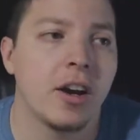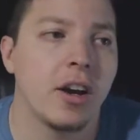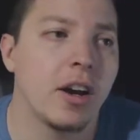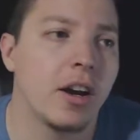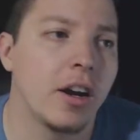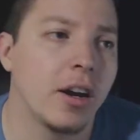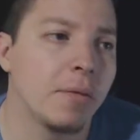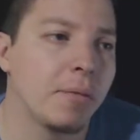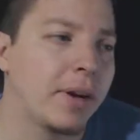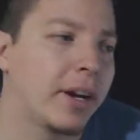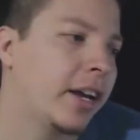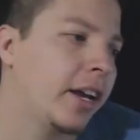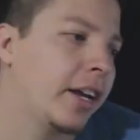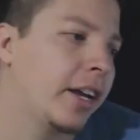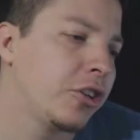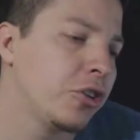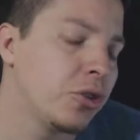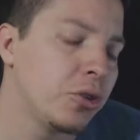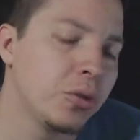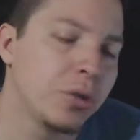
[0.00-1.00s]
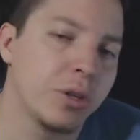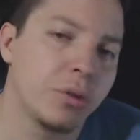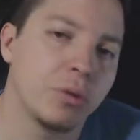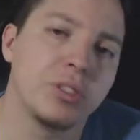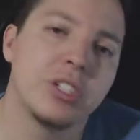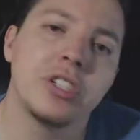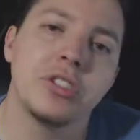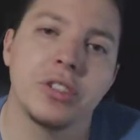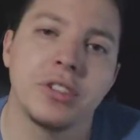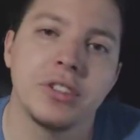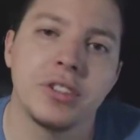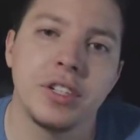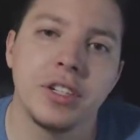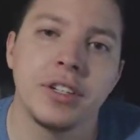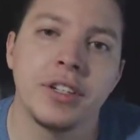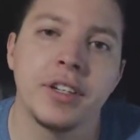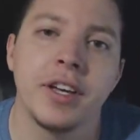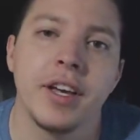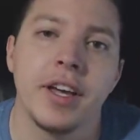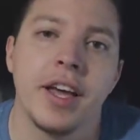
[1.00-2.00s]
Um, I, I knew it was
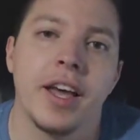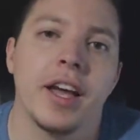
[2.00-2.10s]
interesting,